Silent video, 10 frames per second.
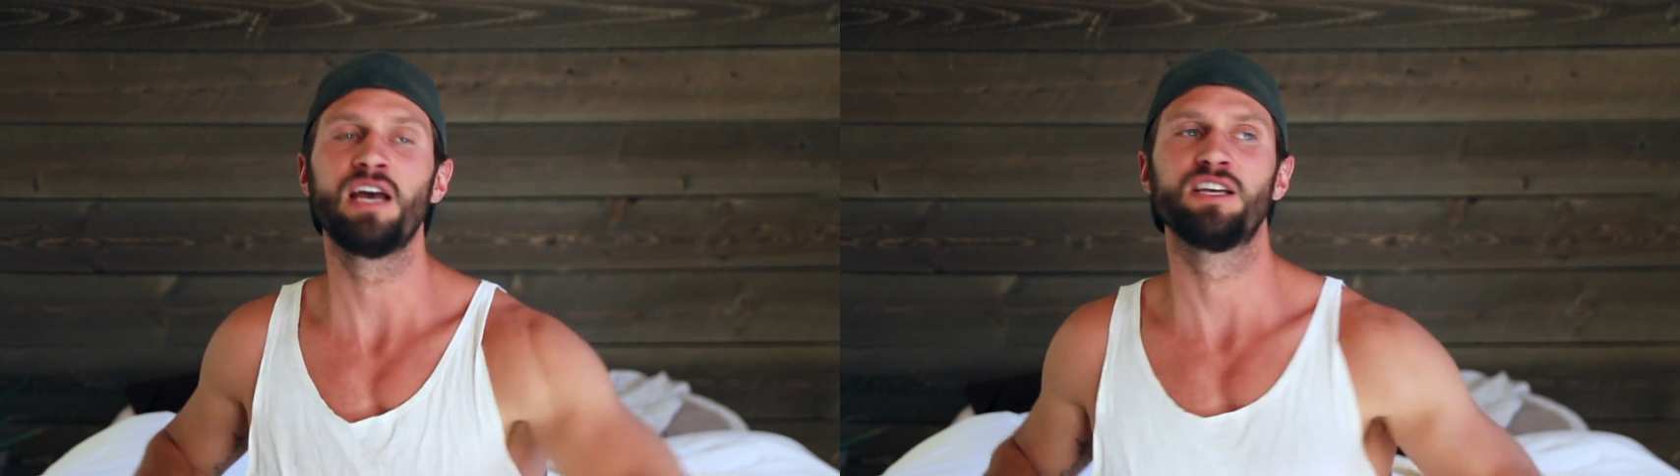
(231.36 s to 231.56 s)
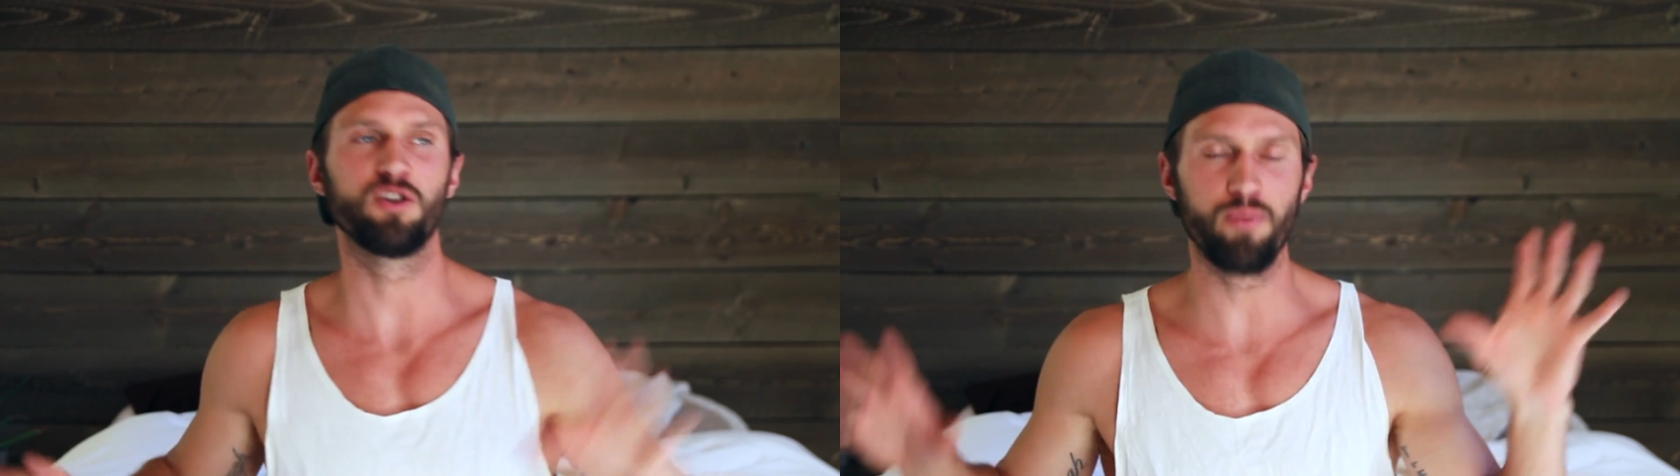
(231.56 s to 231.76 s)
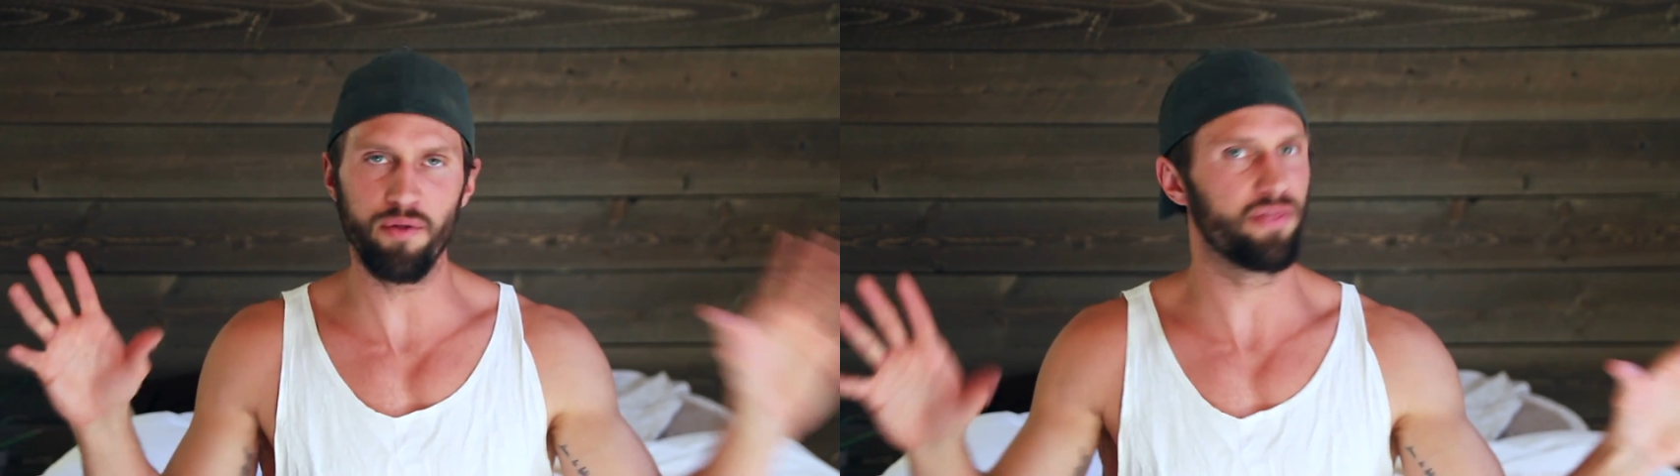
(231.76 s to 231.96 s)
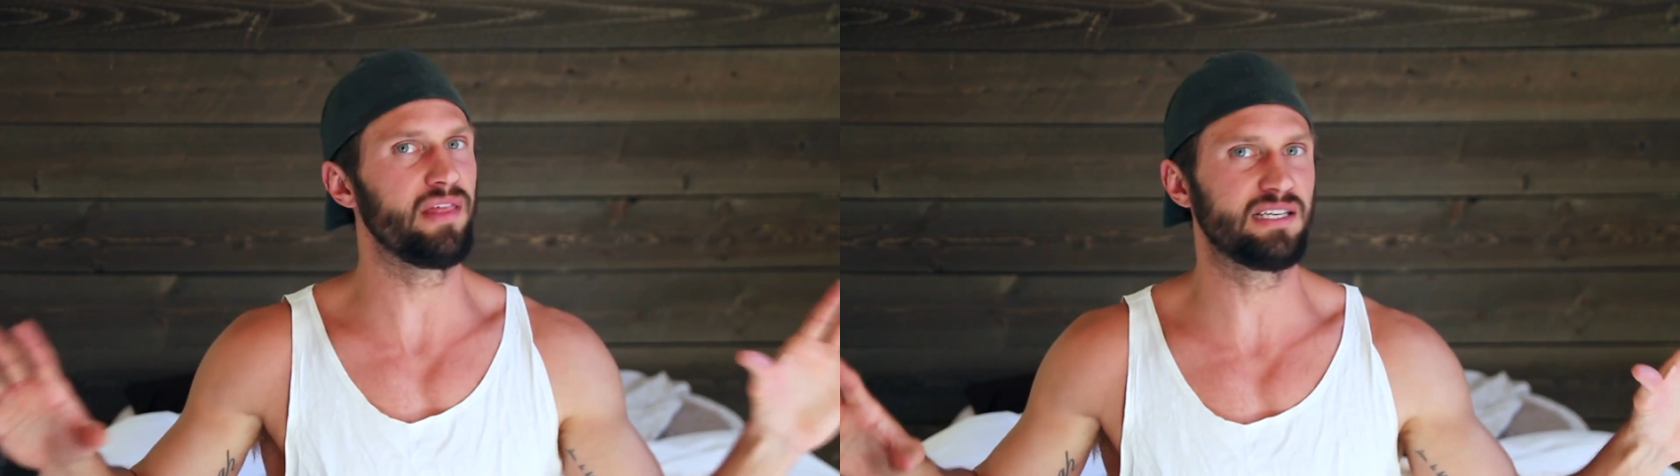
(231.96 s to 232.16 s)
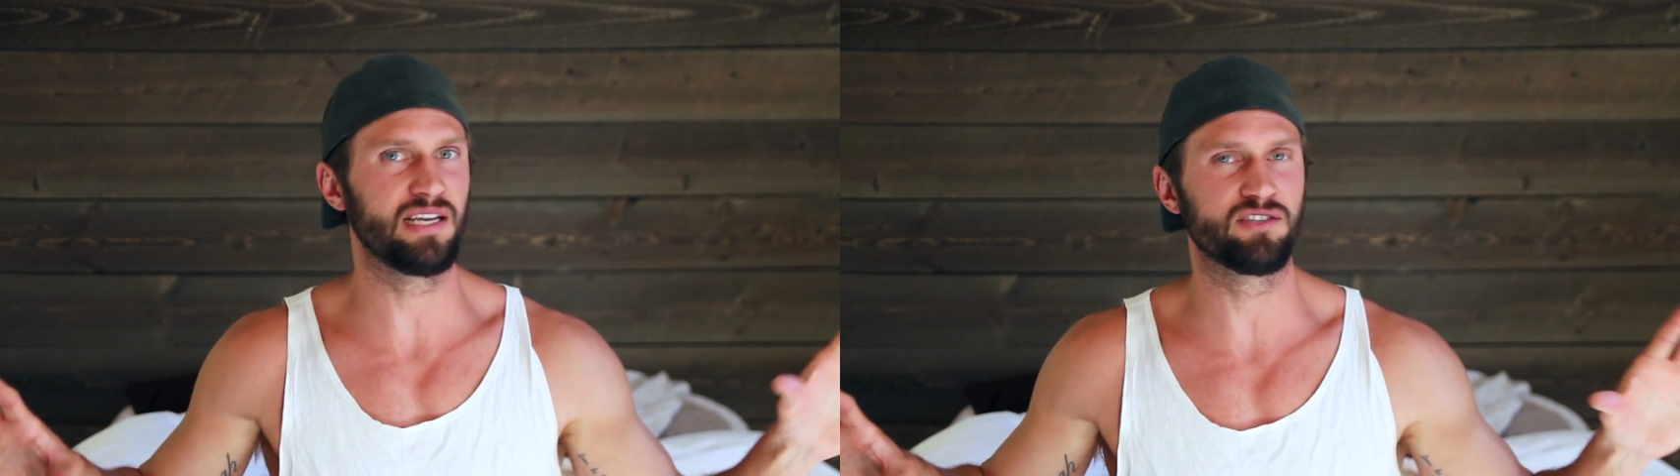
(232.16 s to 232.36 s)
So both of
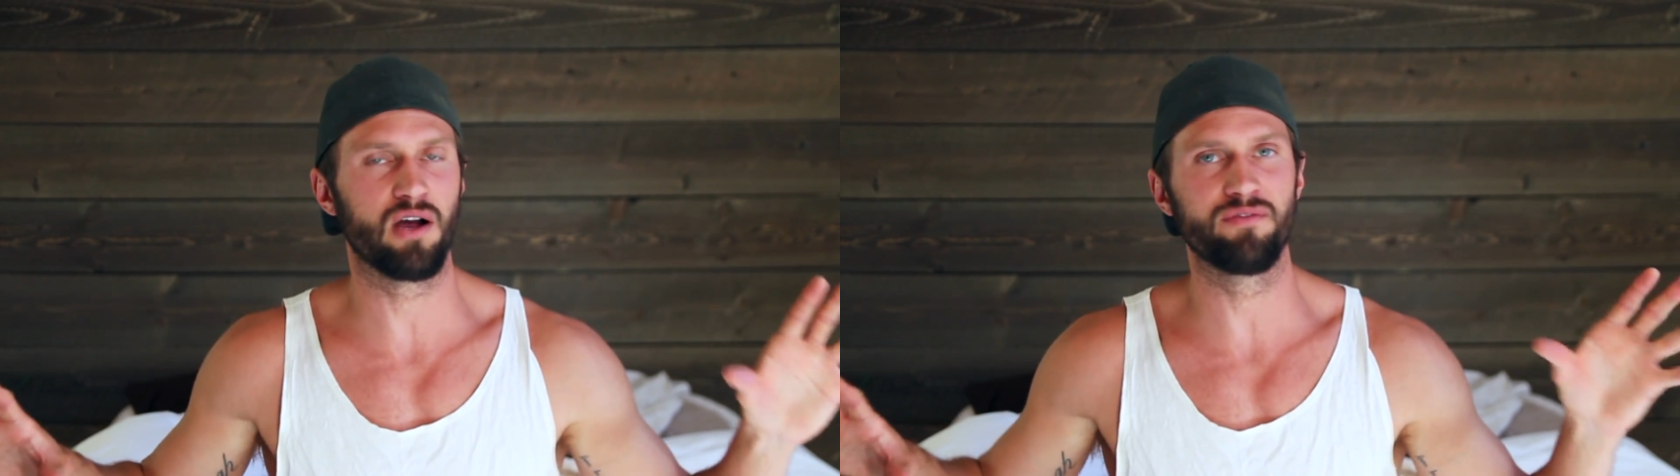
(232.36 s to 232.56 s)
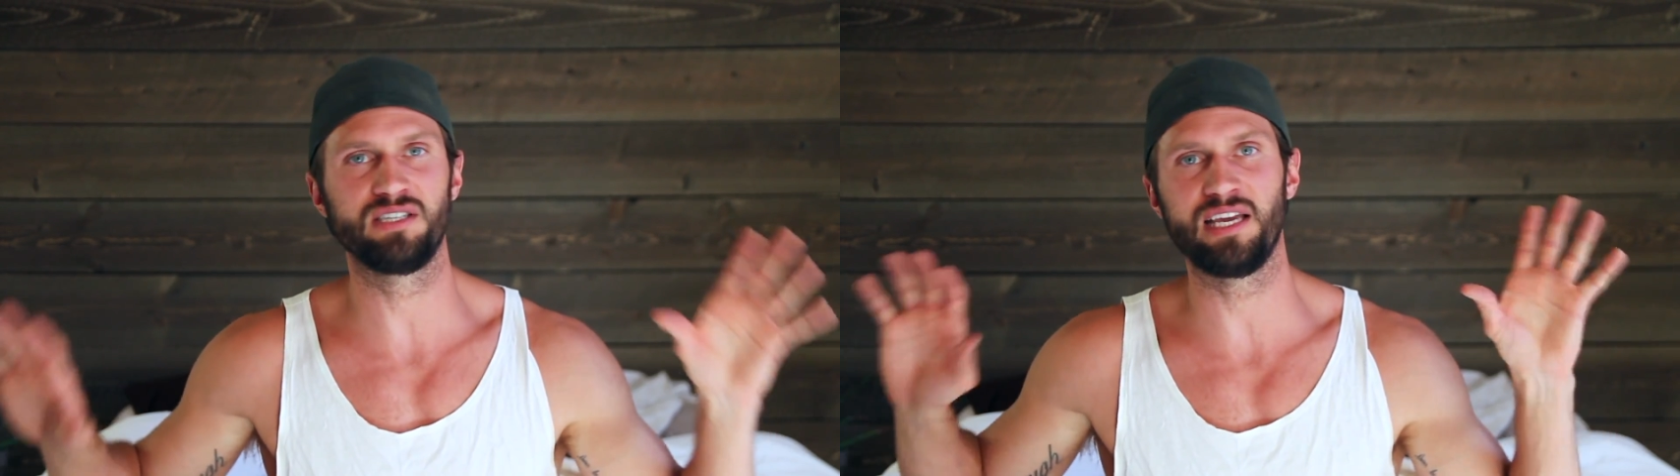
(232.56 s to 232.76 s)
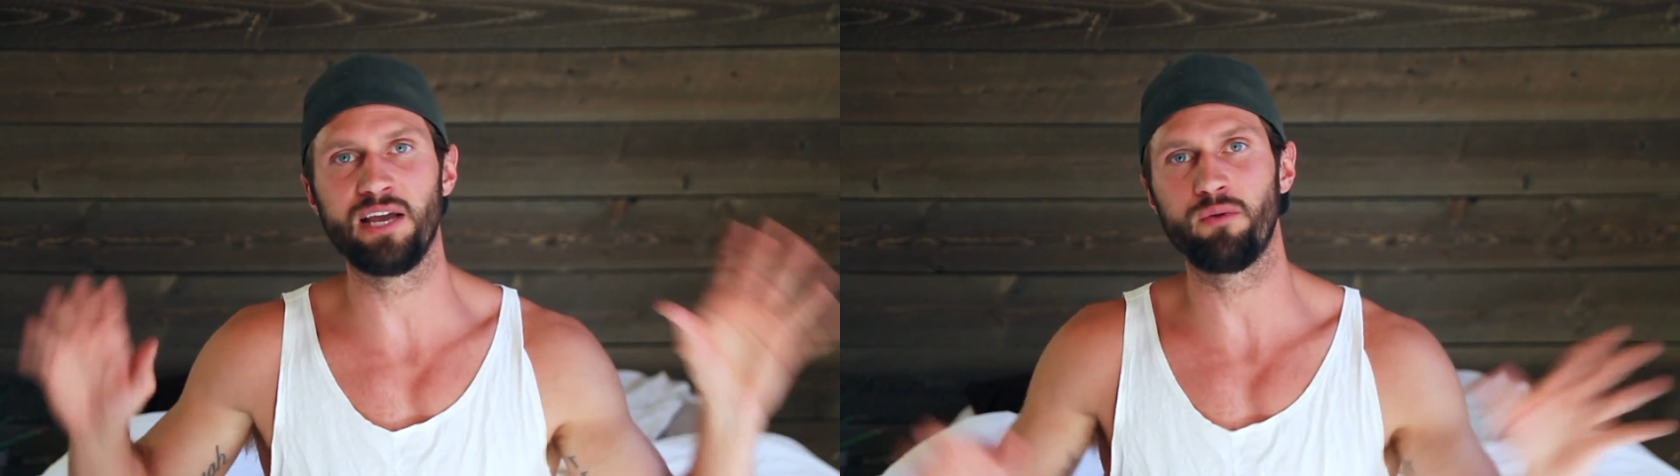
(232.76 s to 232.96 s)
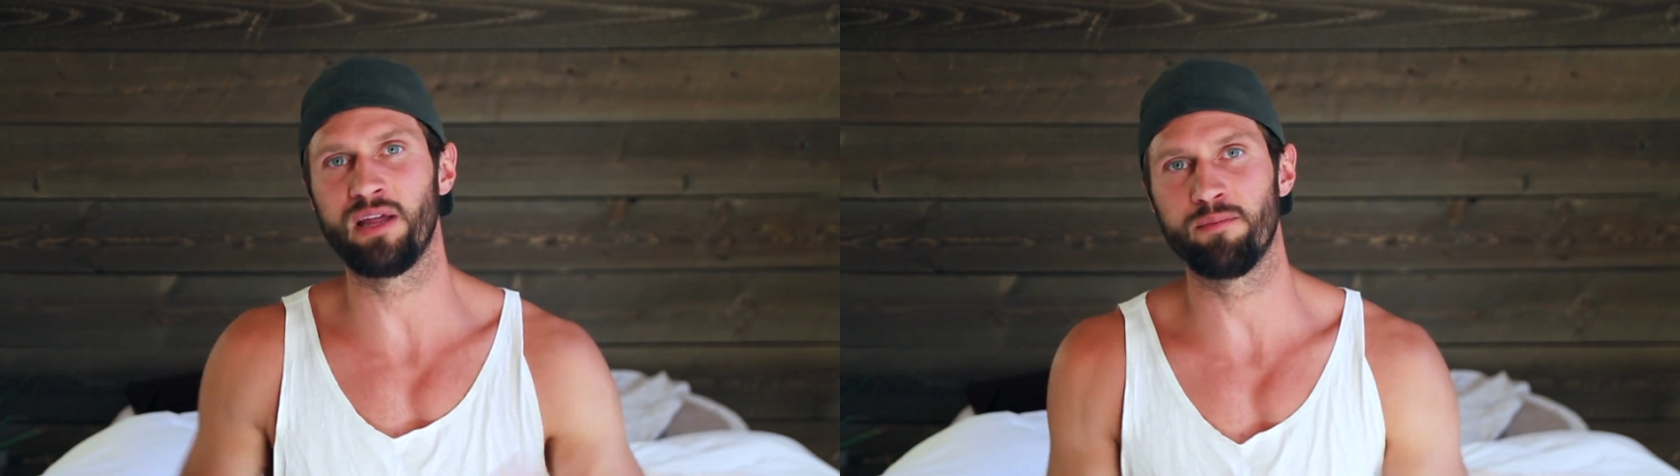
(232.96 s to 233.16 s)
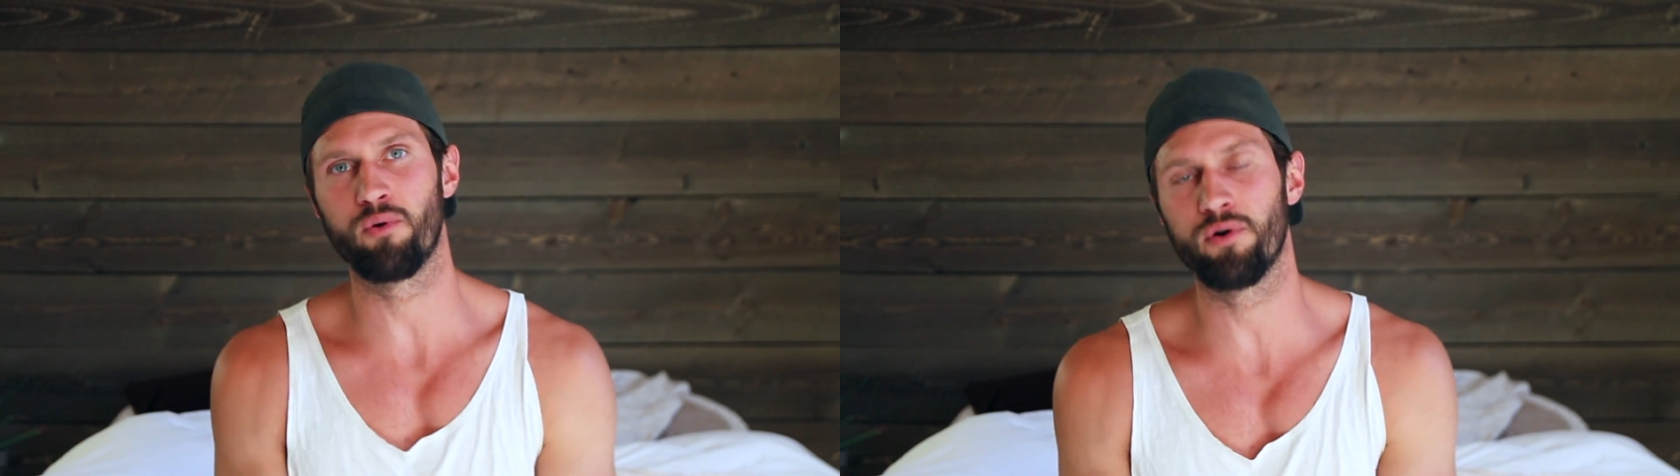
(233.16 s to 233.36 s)
these things are obviously equally
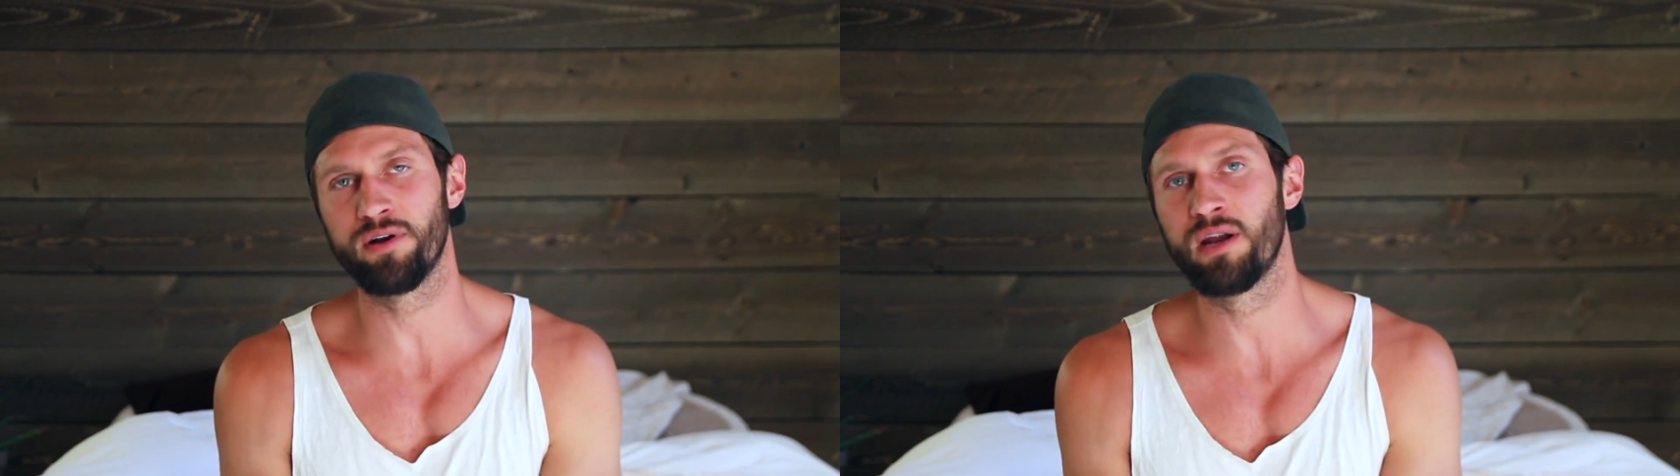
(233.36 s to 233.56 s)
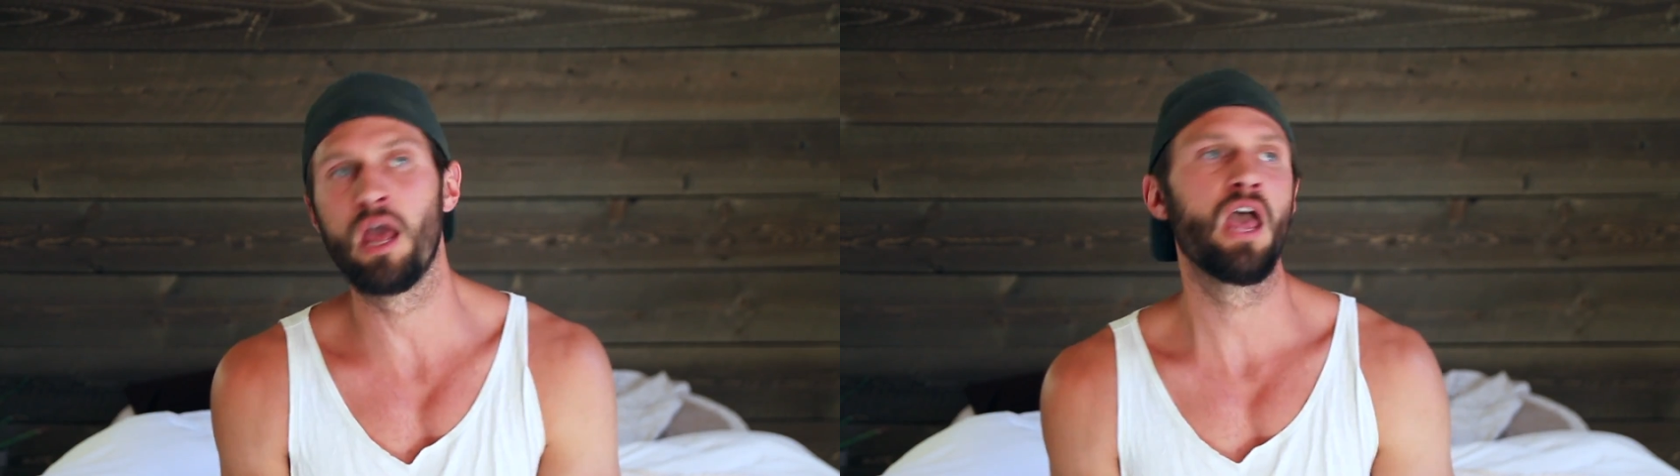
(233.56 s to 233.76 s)
important,